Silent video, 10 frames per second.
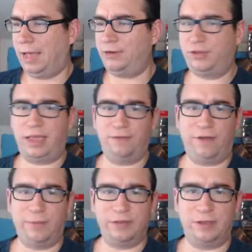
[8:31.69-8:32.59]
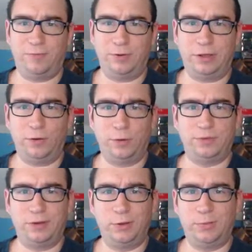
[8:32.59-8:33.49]
I just can't find myself putting
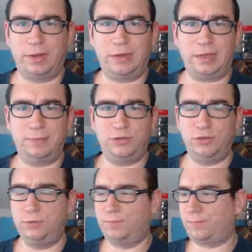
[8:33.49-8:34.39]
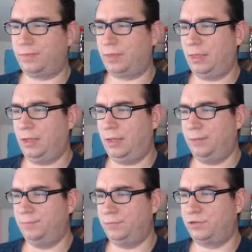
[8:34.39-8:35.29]
orbs into him anytime soon.
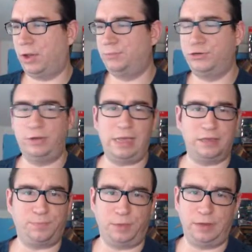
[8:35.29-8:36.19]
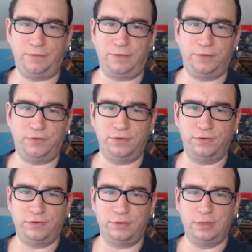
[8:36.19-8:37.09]
So I'm sure he has plenty of
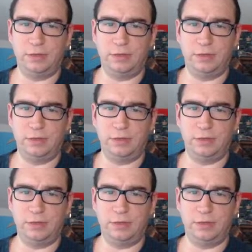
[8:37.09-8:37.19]
uses.